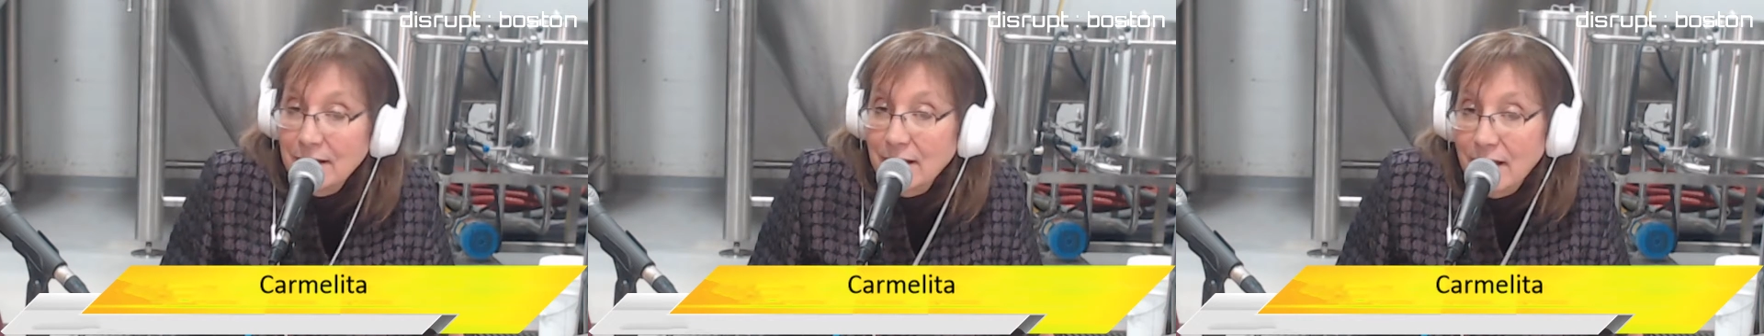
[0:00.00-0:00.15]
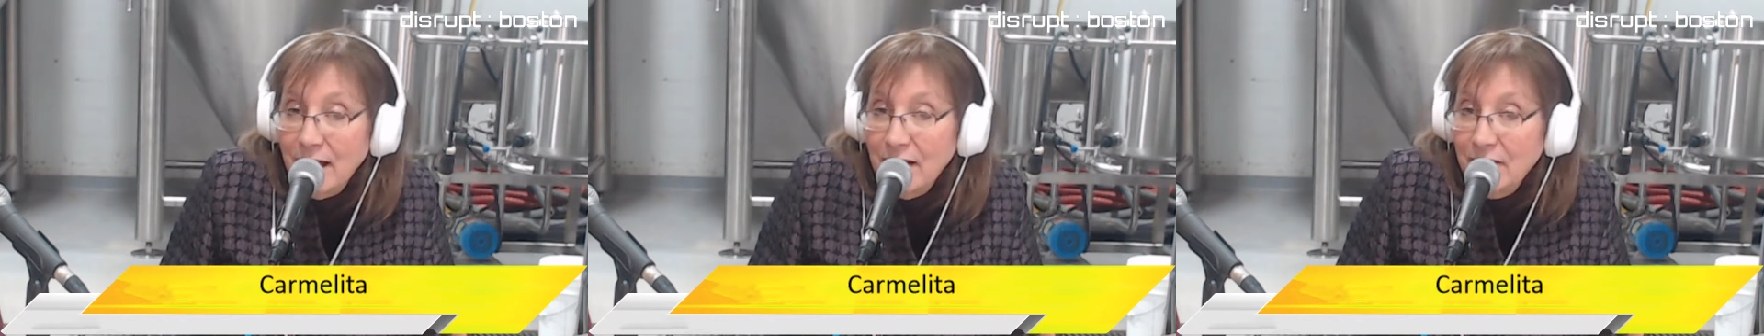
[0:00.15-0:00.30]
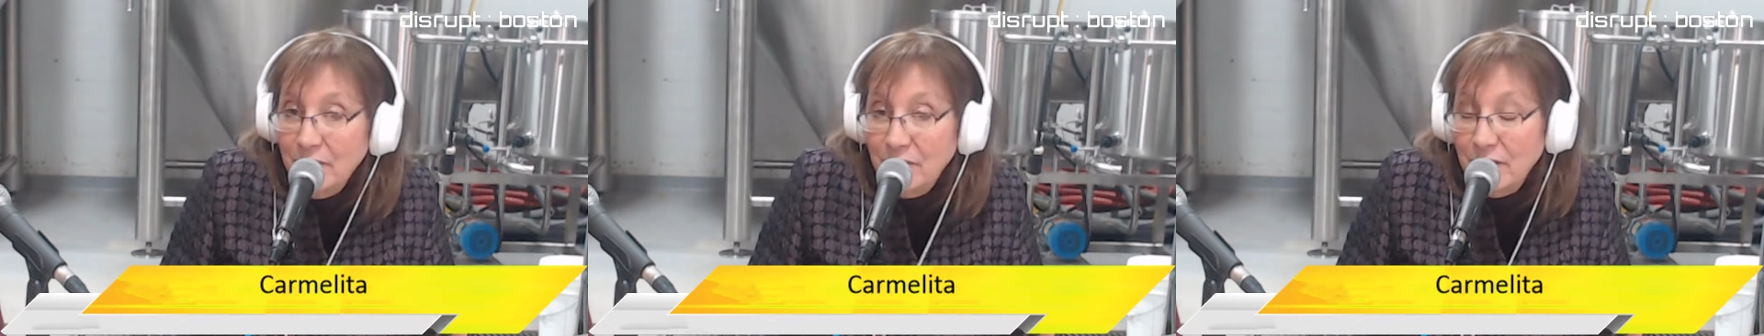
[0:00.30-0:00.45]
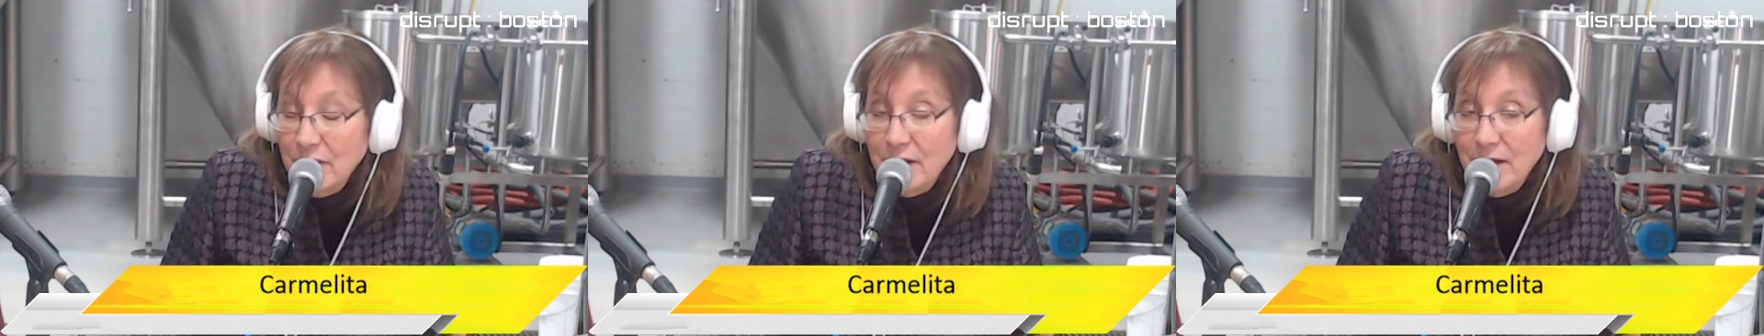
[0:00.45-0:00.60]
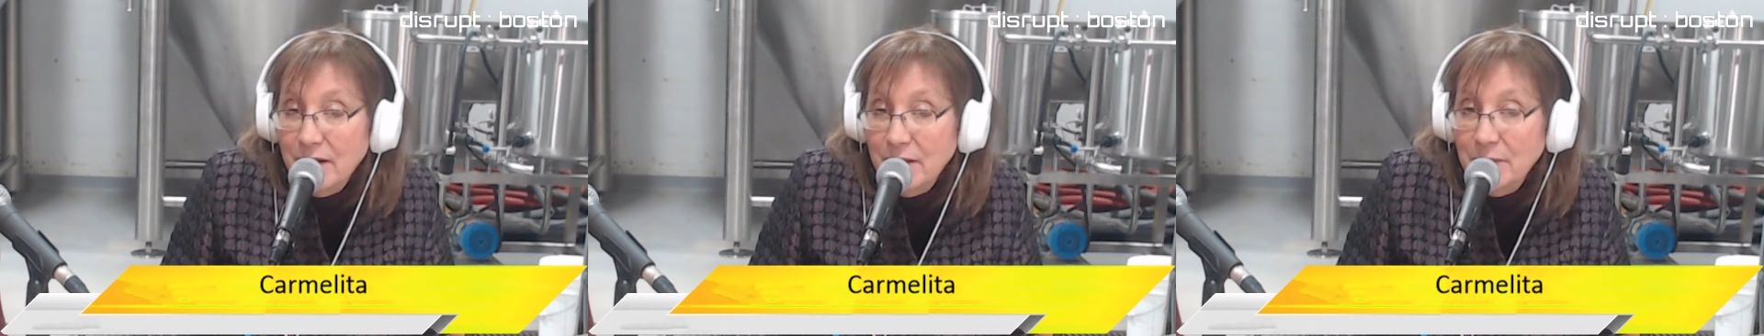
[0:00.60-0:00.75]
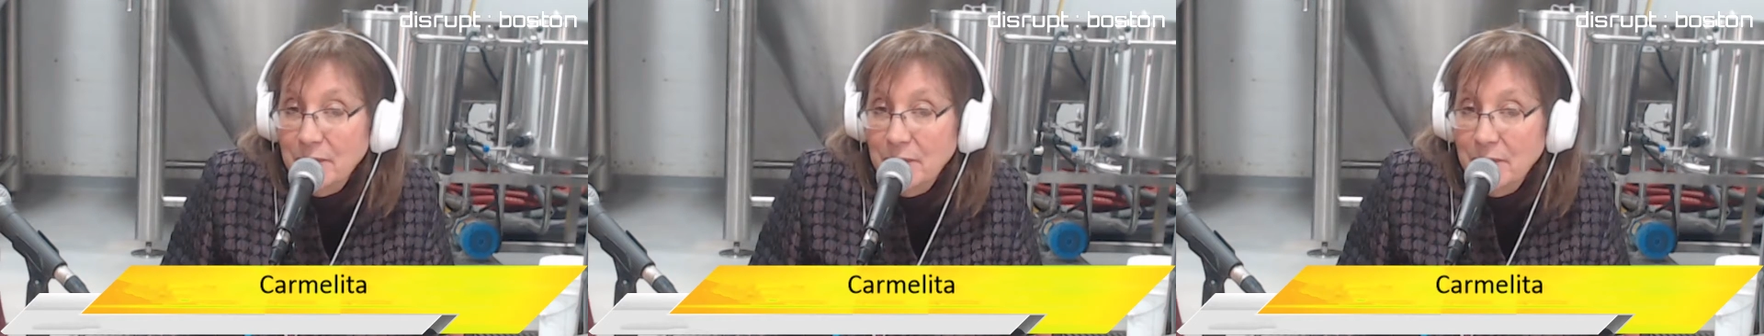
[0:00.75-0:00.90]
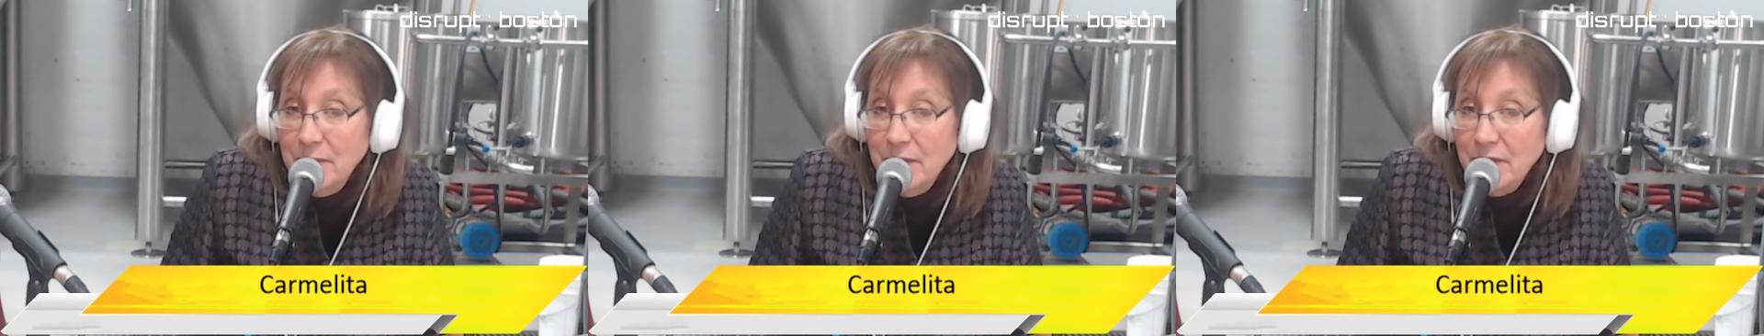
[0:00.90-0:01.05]
love
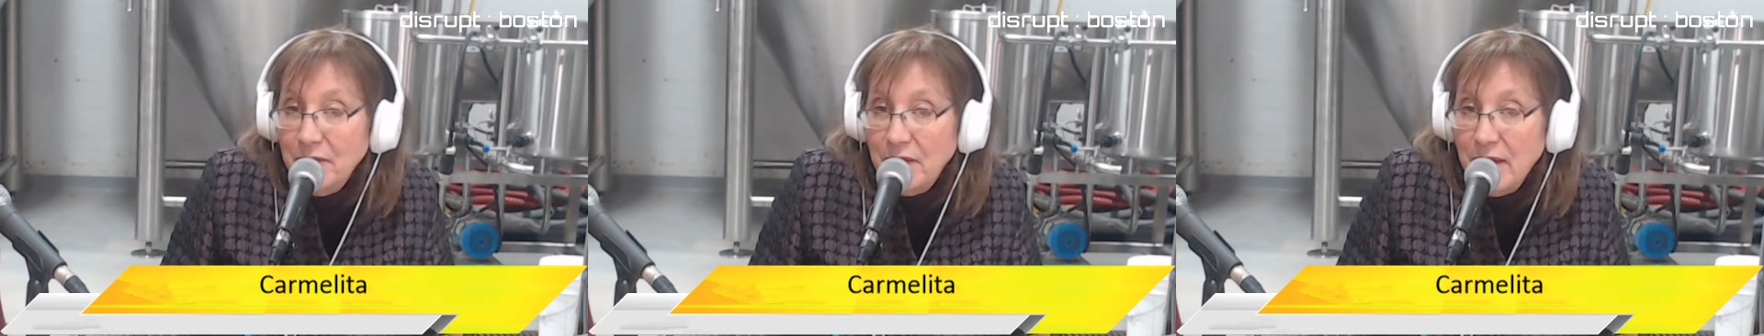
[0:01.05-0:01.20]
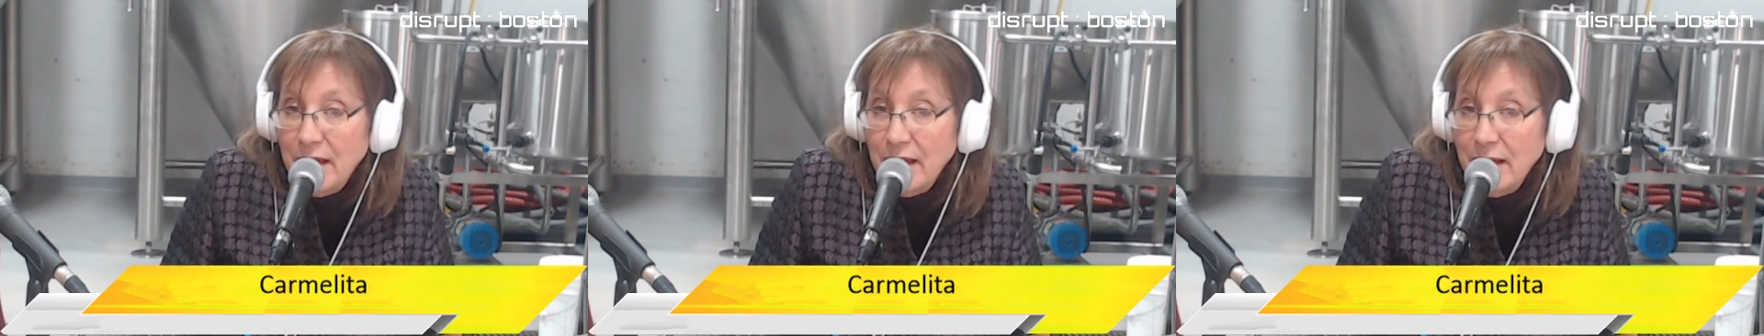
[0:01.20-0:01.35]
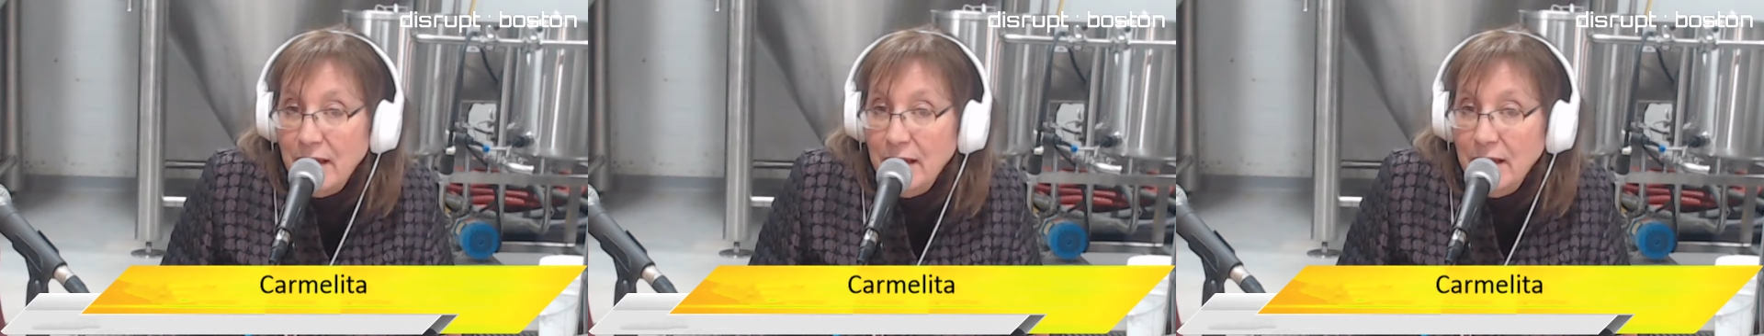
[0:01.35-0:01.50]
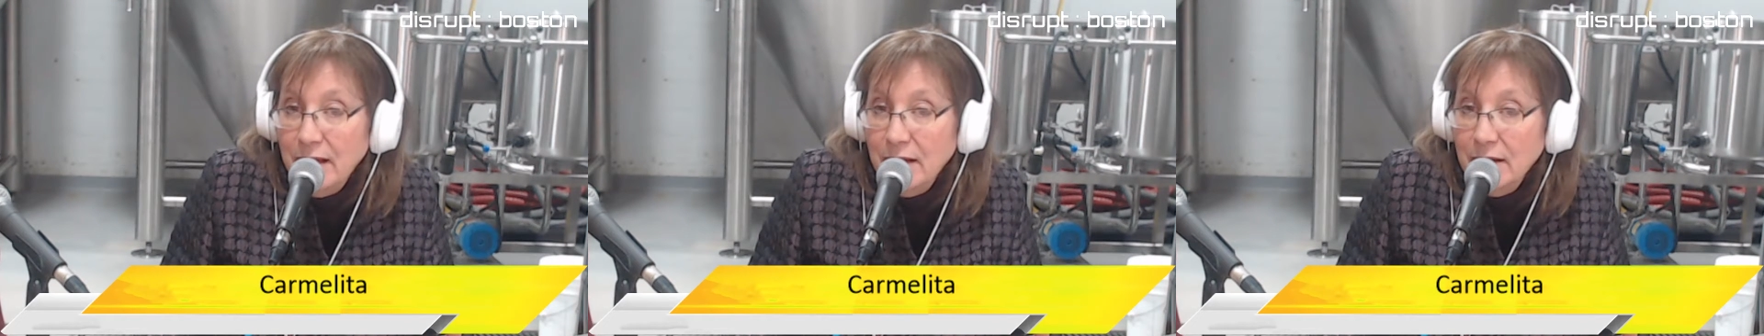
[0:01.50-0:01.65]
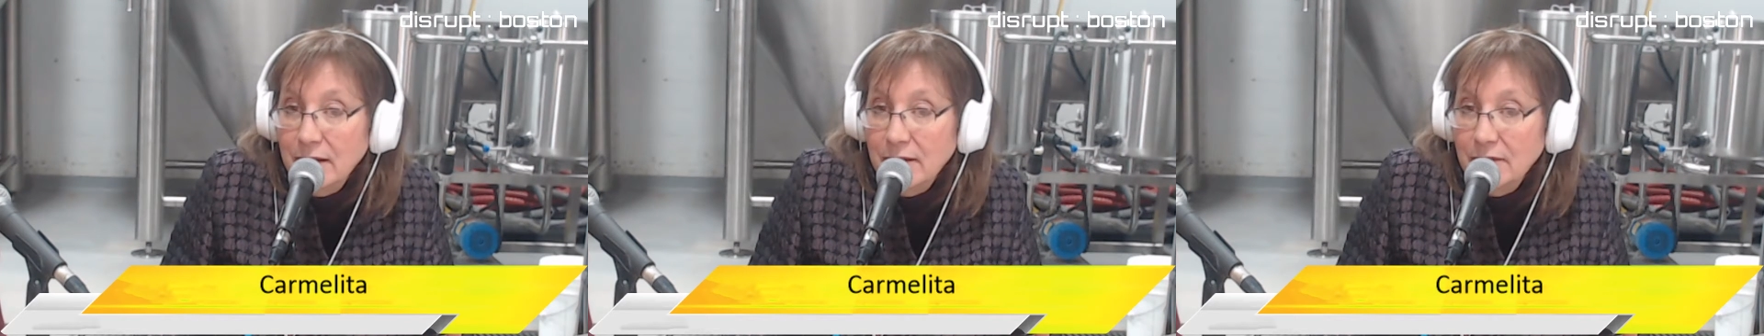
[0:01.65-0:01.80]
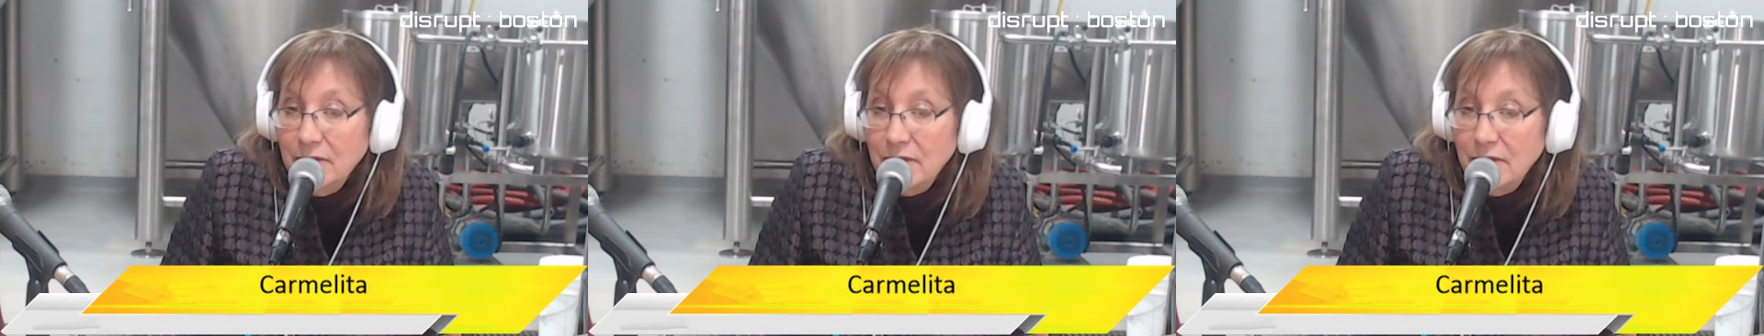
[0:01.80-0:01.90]
them, but they